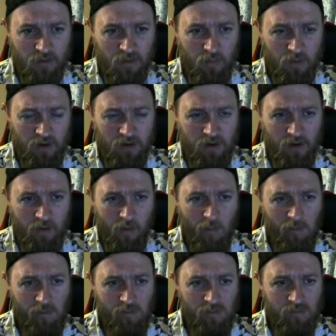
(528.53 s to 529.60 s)
window.
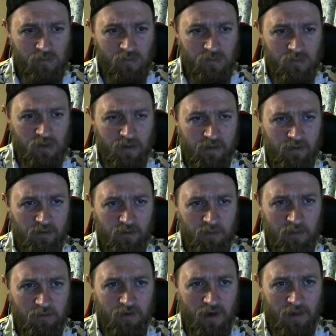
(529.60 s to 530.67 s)
Let
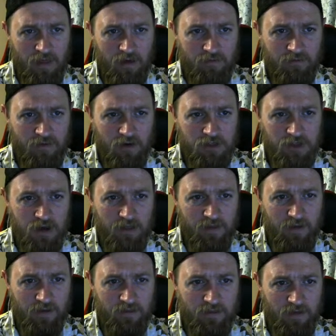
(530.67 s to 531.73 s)
me find that function. I
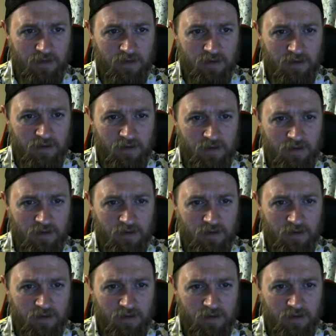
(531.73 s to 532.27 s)
think it's in,